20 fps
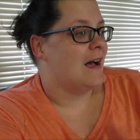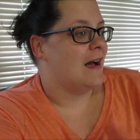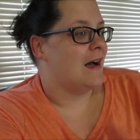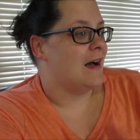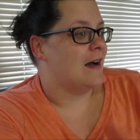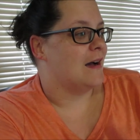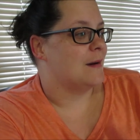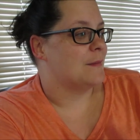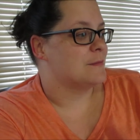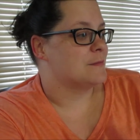
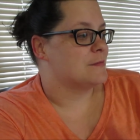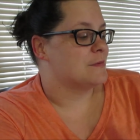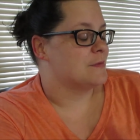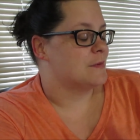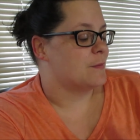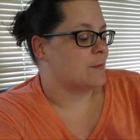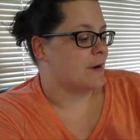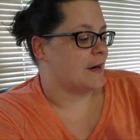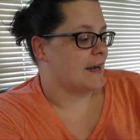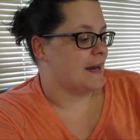Um,
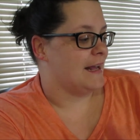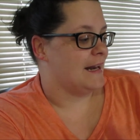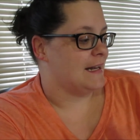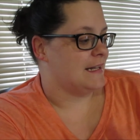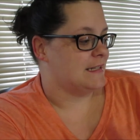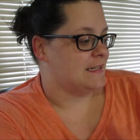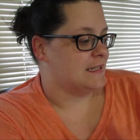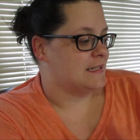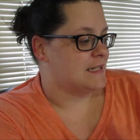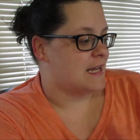we're gonna head
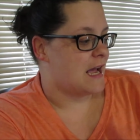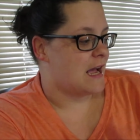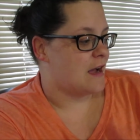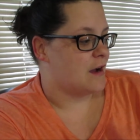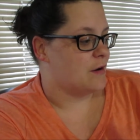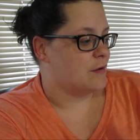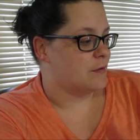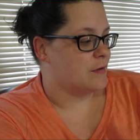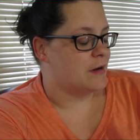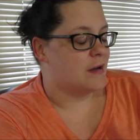into
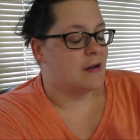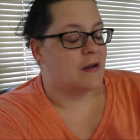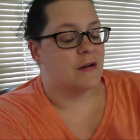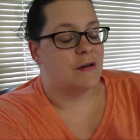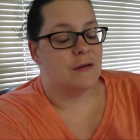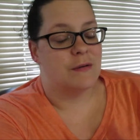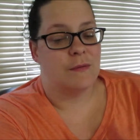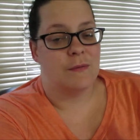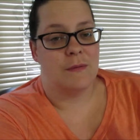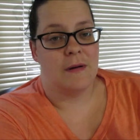town
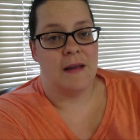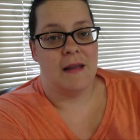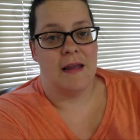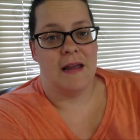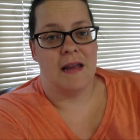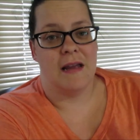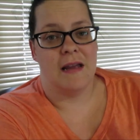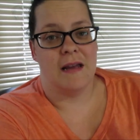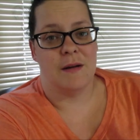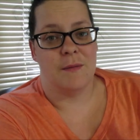
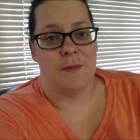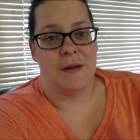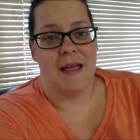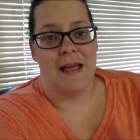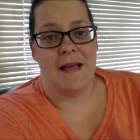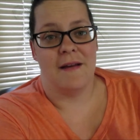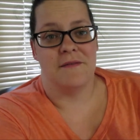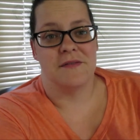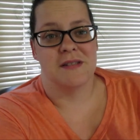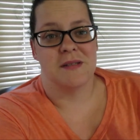and we
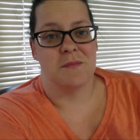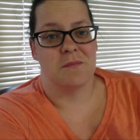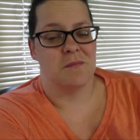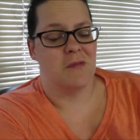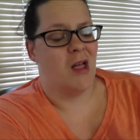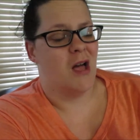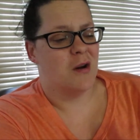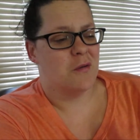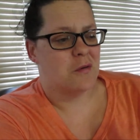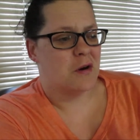have some
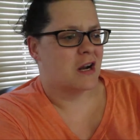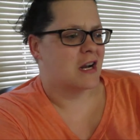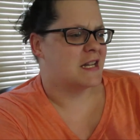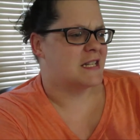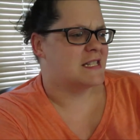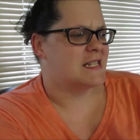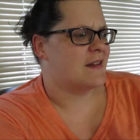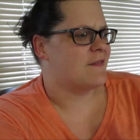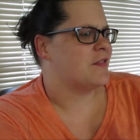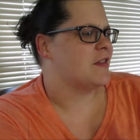lawn work
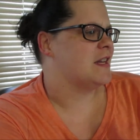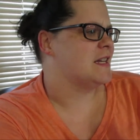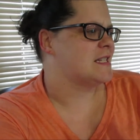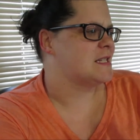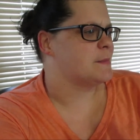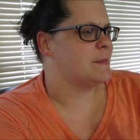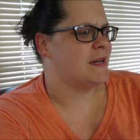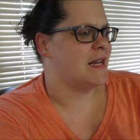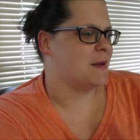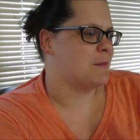and stuff that
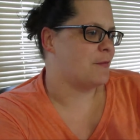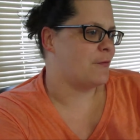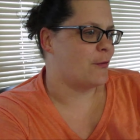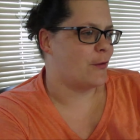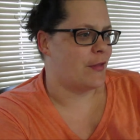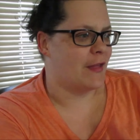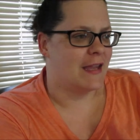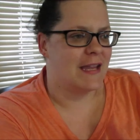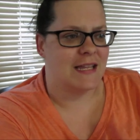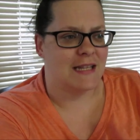needs to be done
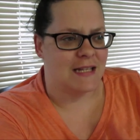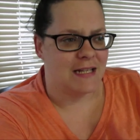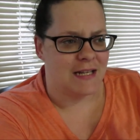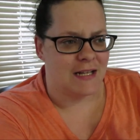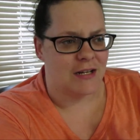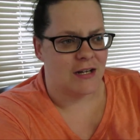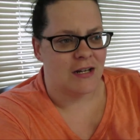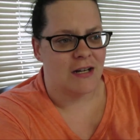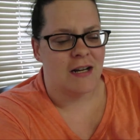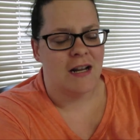before they get
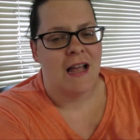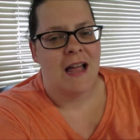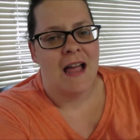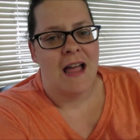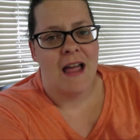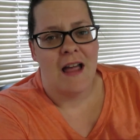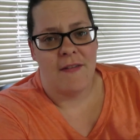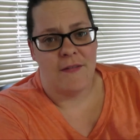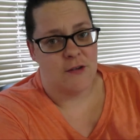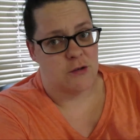here.
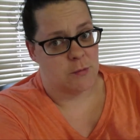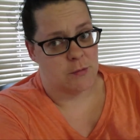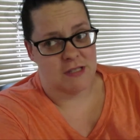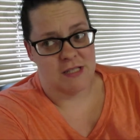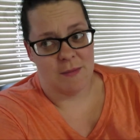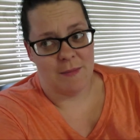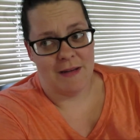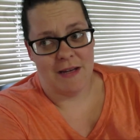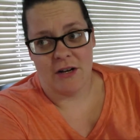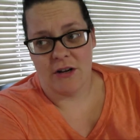They're
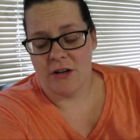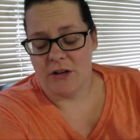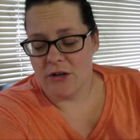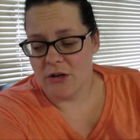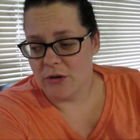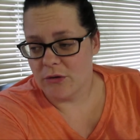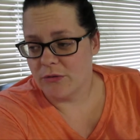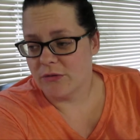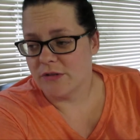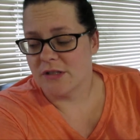supposed to be here at
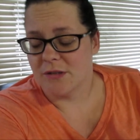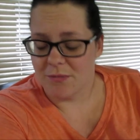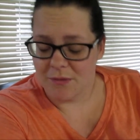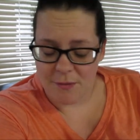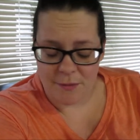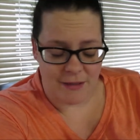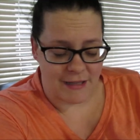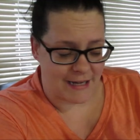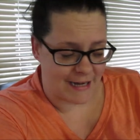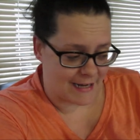noon, so we
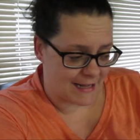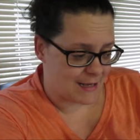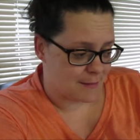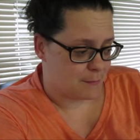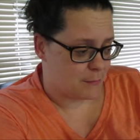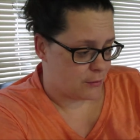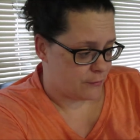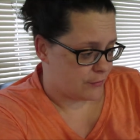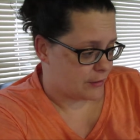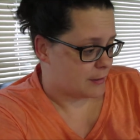really gotta get
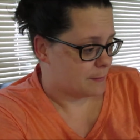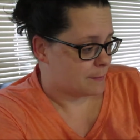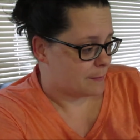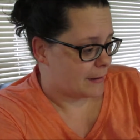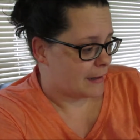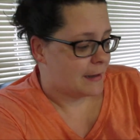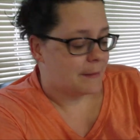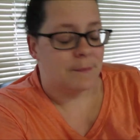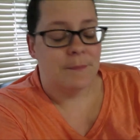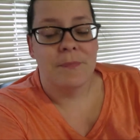moving,
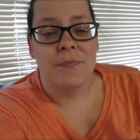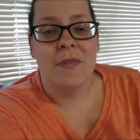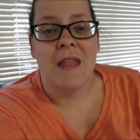but